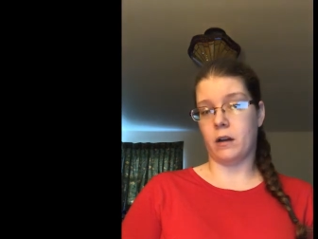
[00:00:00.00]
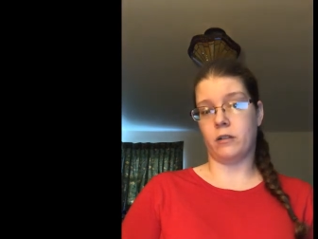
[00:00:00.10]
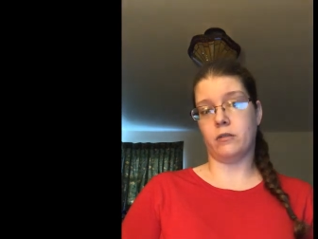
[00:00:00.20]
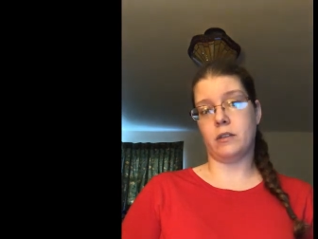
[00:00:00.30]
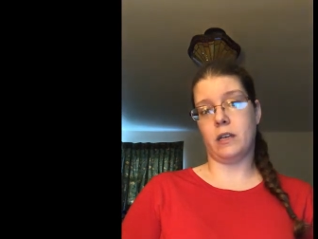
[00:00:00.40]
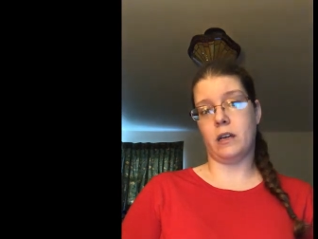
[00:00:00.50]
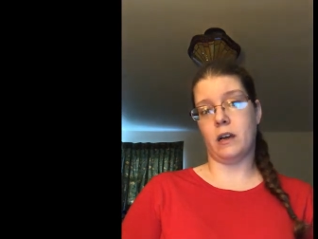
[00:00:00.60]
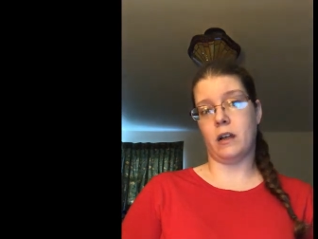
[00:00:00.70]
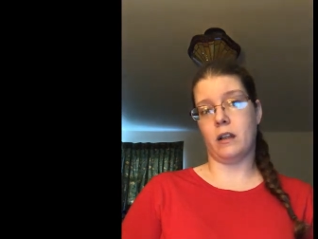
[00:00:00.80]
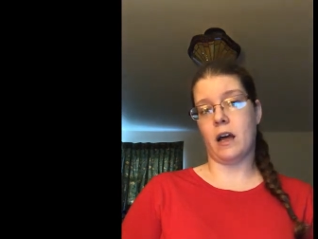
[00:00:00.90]
You see
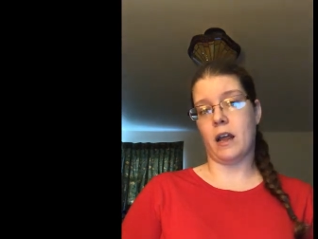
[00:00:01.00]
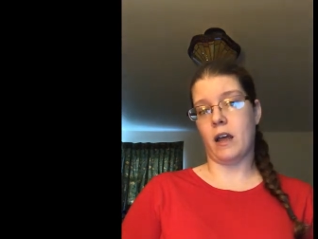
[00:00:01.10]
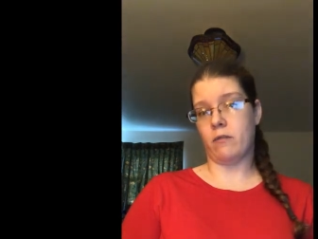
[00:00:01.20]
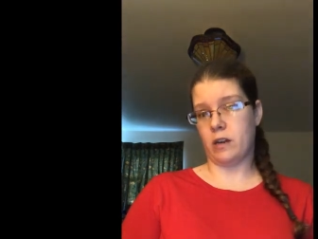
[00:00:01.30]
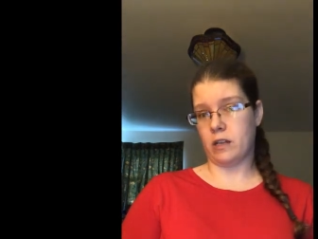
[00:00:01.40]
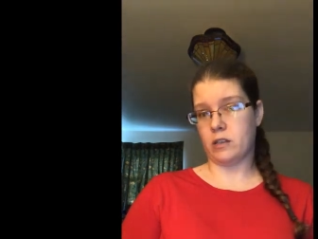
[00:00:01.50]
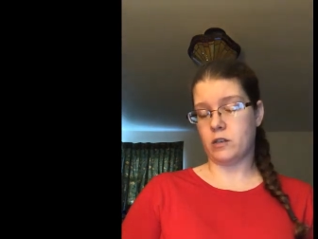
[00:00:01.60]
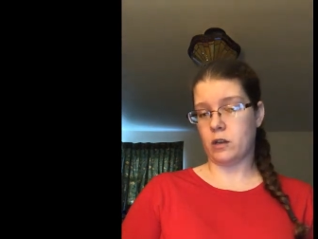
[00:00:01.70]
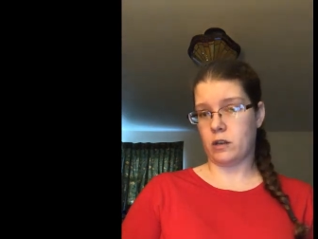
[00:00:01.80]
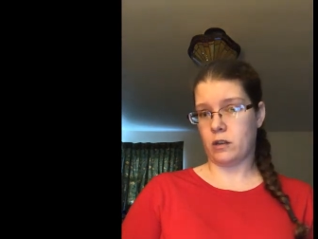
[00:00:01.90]
a lot of
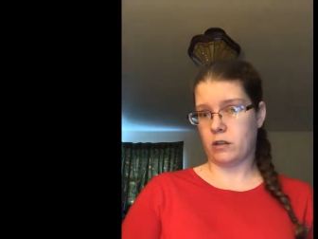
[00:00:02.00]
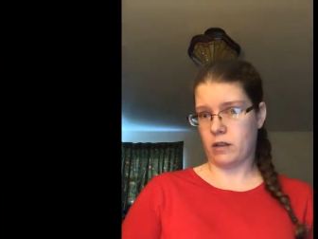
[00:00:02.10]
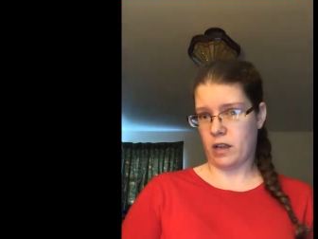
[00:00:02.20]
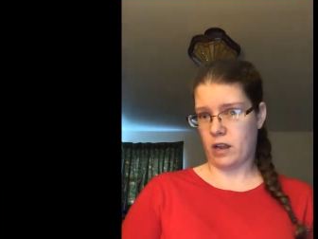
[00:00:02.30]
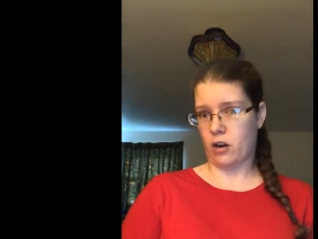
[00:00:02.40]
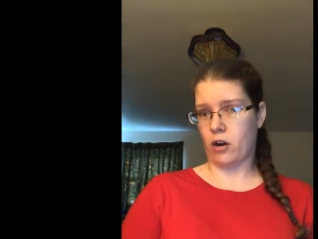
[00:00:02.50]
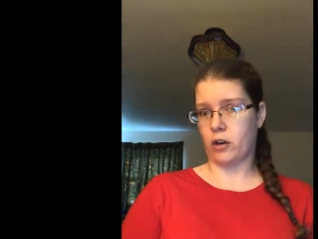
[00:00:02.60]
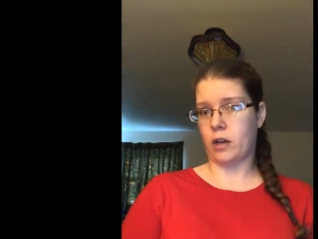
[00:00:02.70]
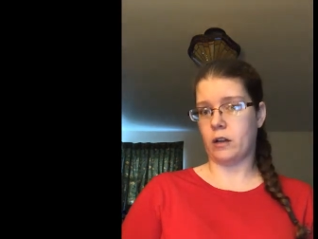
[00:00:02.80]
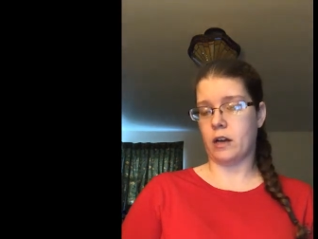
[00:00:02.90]
evidence in
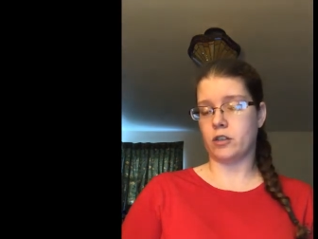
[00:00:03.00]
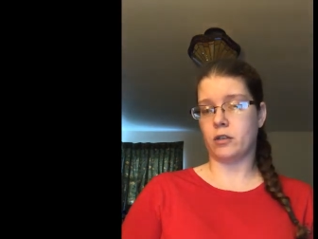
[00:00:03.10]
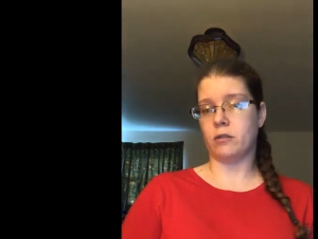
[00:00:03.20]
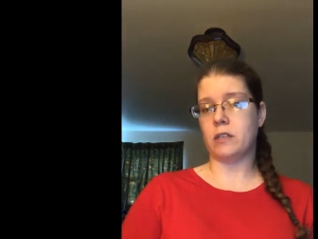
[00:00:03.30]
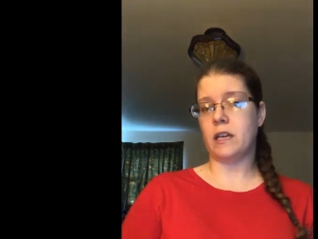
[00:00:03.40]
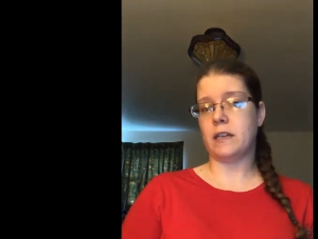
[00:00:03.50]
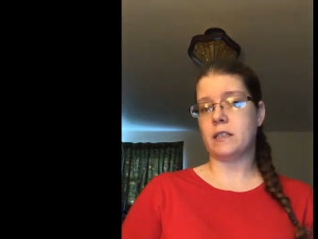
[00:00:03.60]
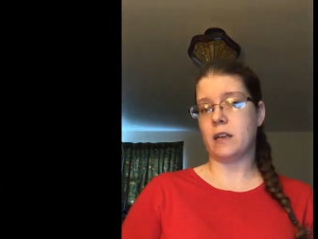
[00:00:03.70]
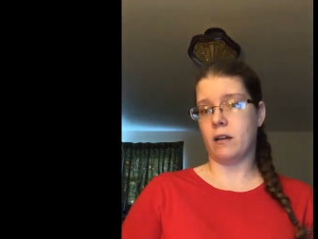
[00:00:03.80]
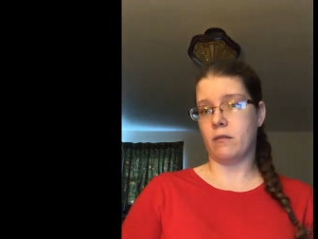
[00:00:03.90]
archaeological
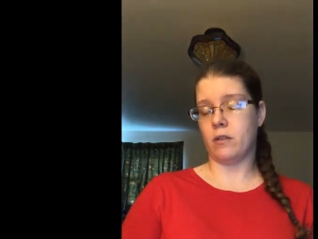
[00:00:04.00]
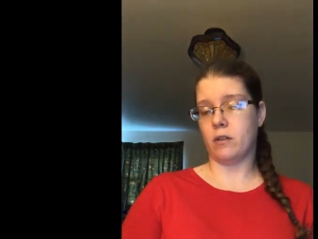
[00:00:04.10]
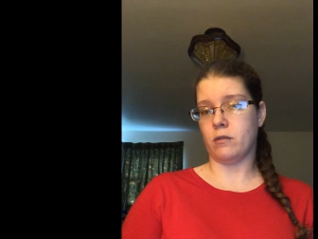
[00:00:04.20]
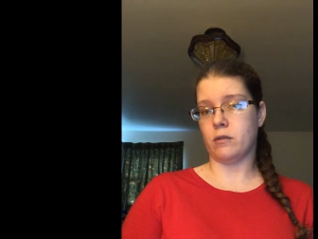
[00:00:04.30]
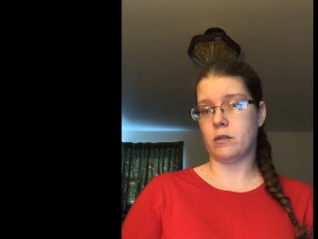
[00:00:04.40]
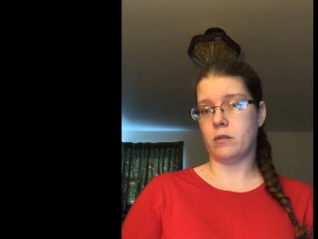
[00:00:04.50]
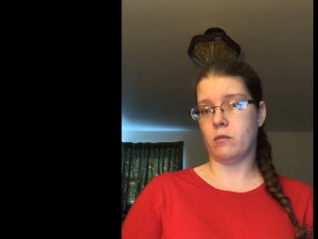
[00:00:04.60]
digs of those